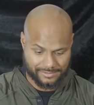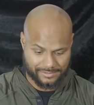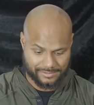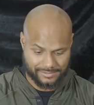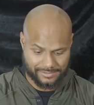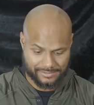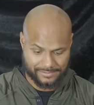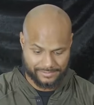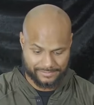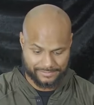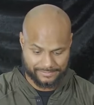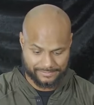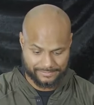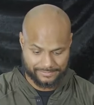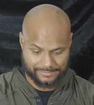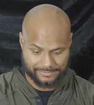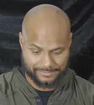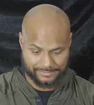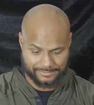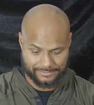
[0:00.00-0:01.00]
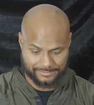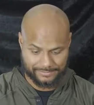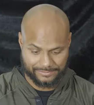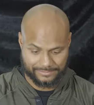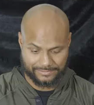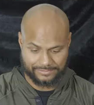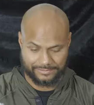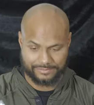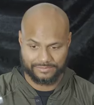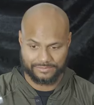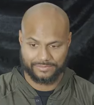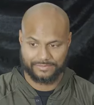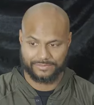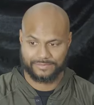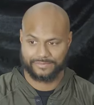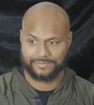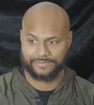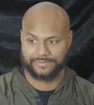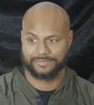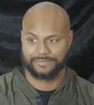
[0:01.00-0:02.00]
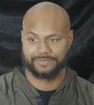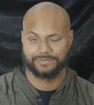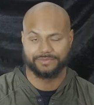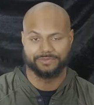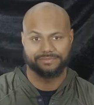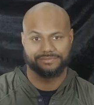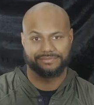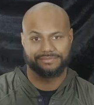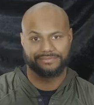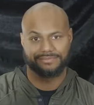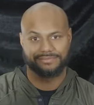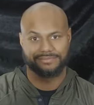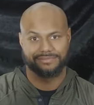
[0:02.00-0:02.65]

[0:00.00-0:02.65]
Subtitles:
No one is speaking in this clip.